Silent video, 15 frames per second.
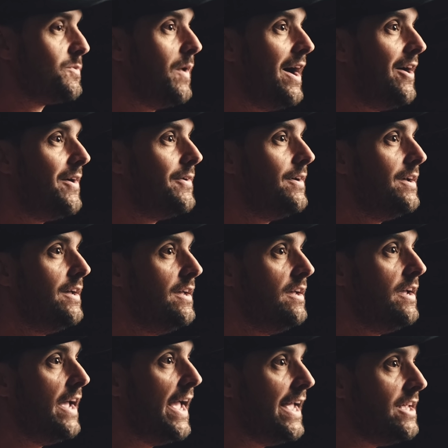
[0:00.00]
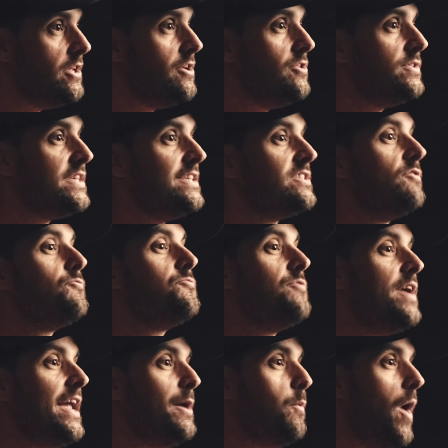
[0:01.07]
Well, it uses a
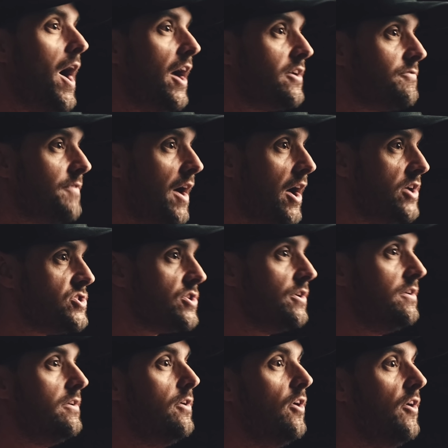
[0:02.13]
reworked version